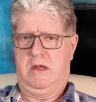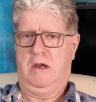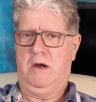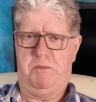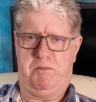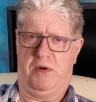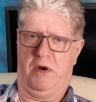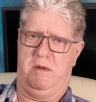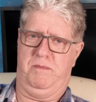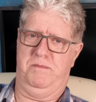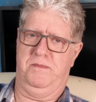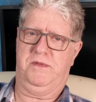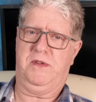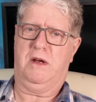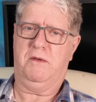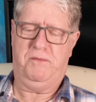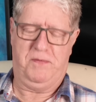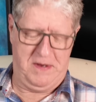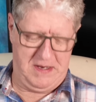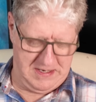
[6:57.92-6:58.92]
your problem's
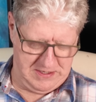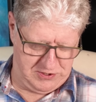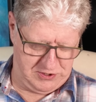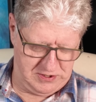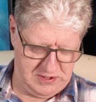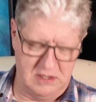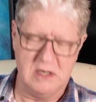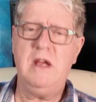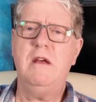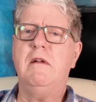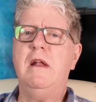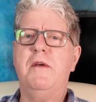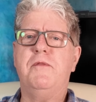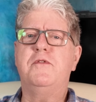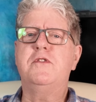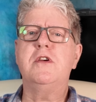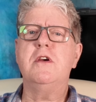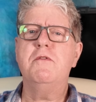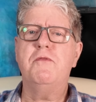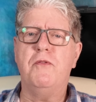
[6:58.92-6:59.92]
obvious. You
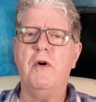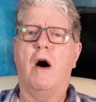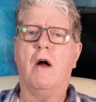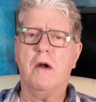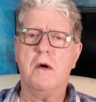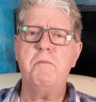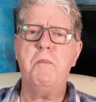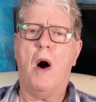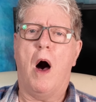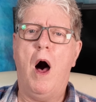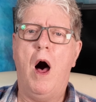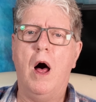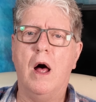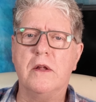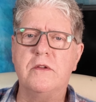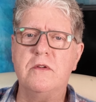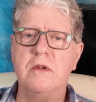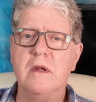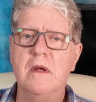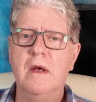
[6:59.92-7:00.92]
live too far
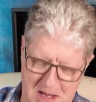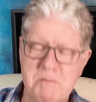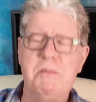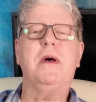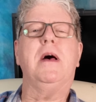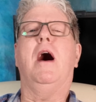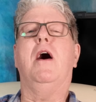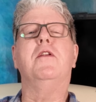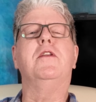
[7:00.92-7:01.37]
apart. But